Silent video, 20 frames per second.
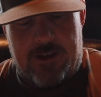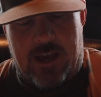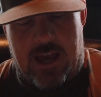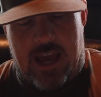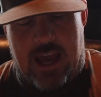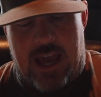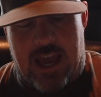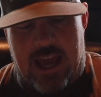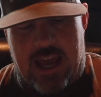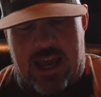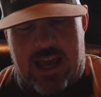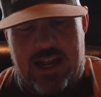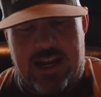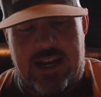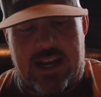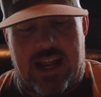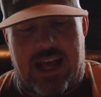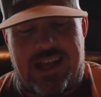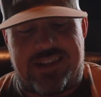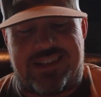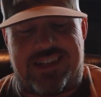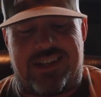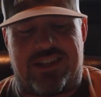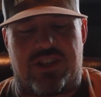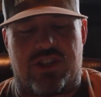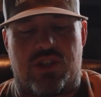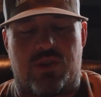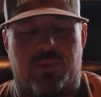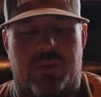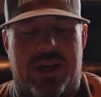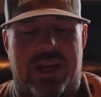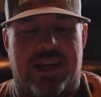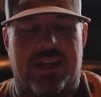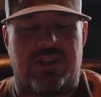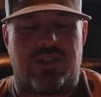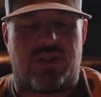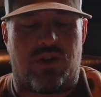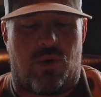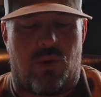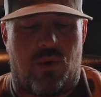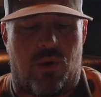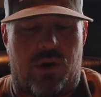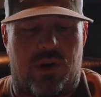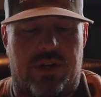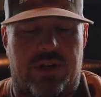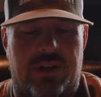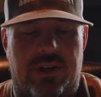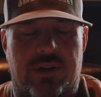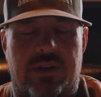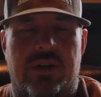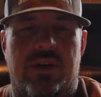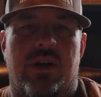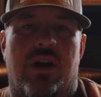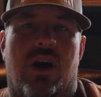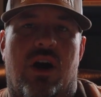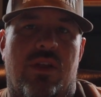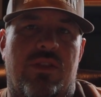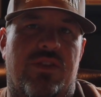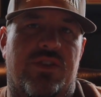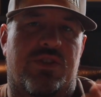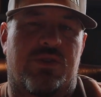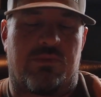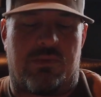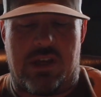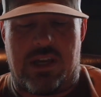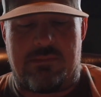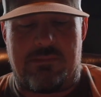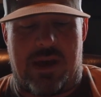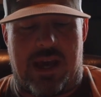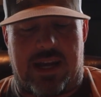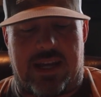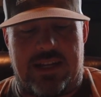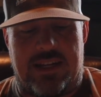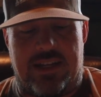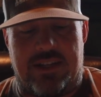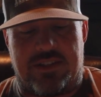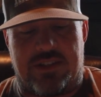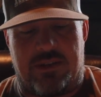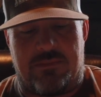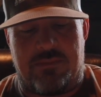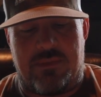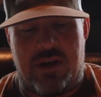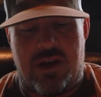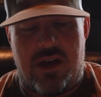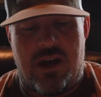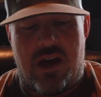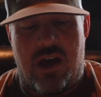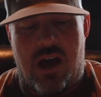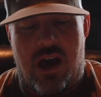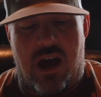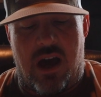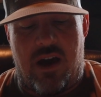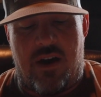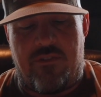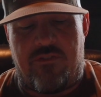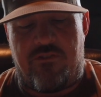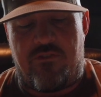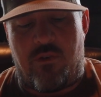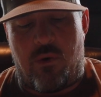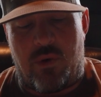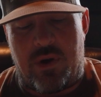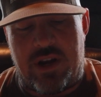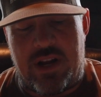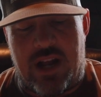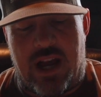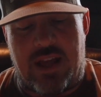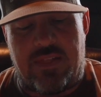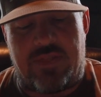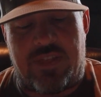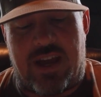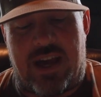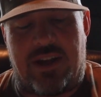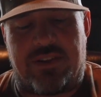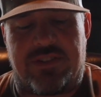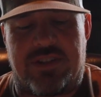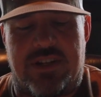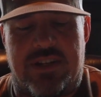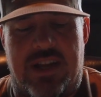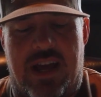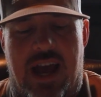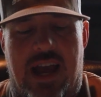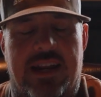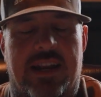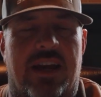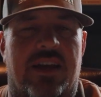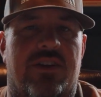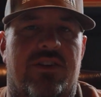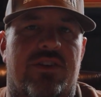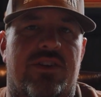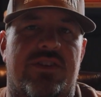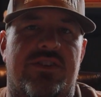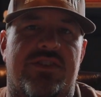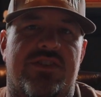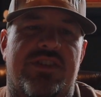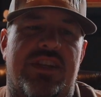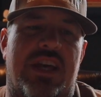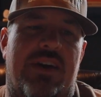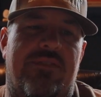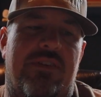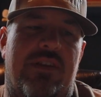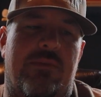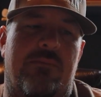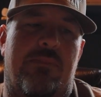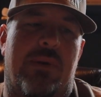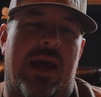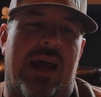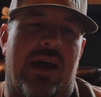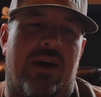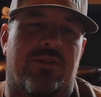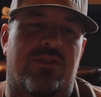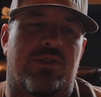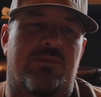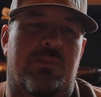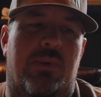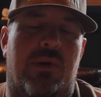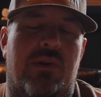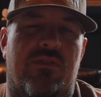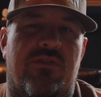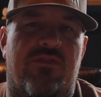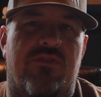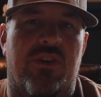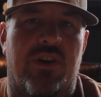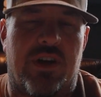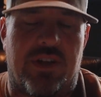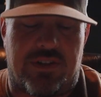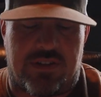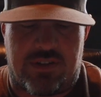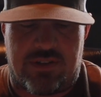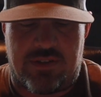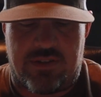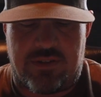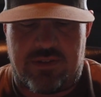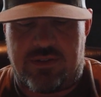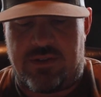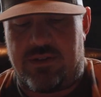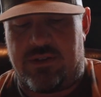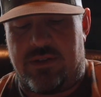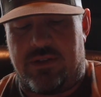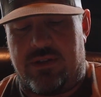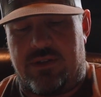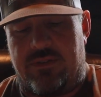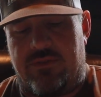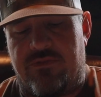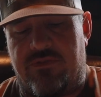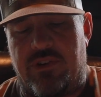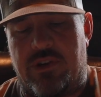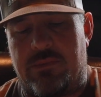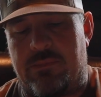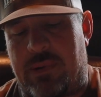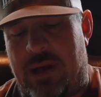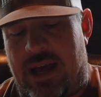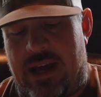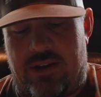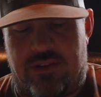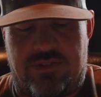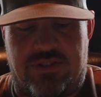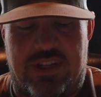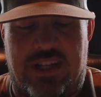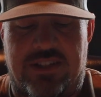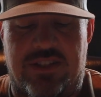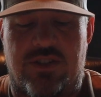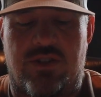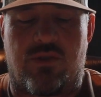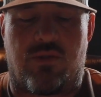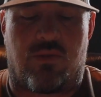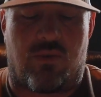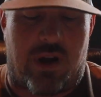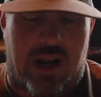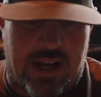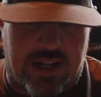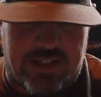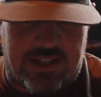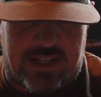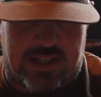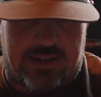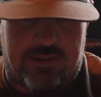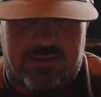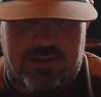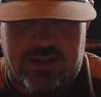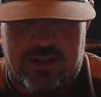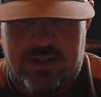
And it has a swing torque on the swing mechanism of 49,907 pounds per foot. Foot-pounds. That's crazy.